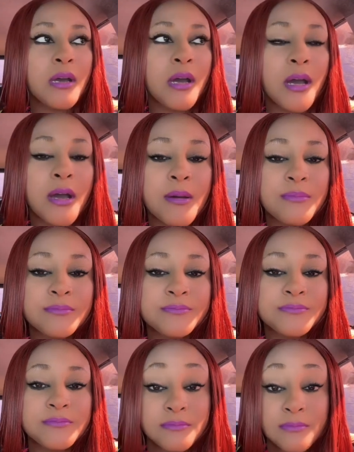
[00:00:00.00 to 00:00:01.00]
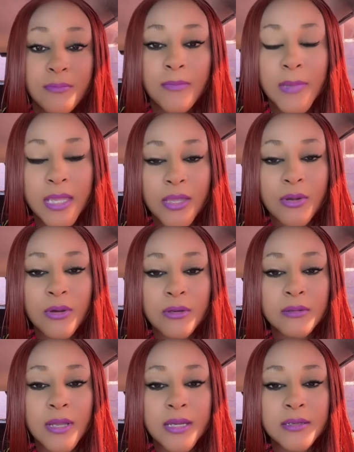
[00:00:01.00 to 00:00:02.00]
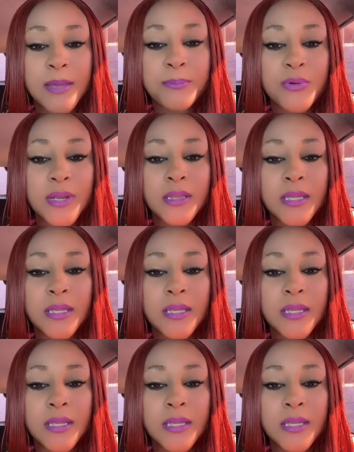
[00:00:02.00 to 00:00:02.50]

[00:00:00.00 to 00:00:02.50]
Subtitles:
you know, and I pray